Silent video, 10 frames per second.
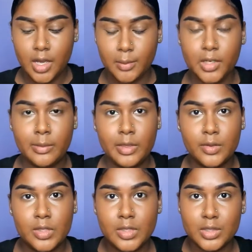I'm gonna be
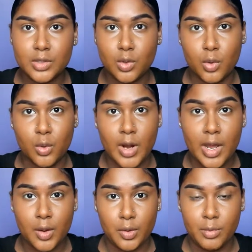using this
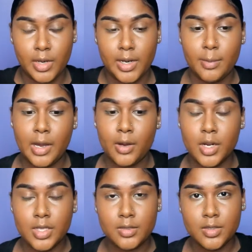Crown banana
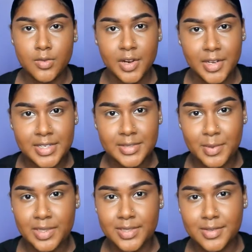powder. This was very
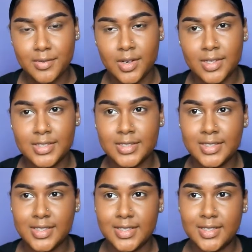expensive,
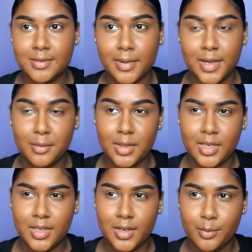honestly, in my
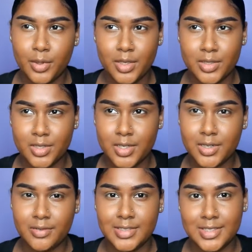opinion. I'm pretty sure
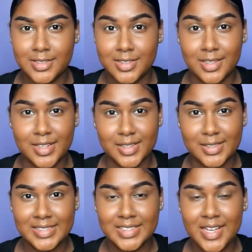it was
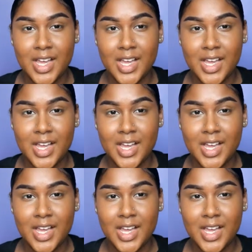$60.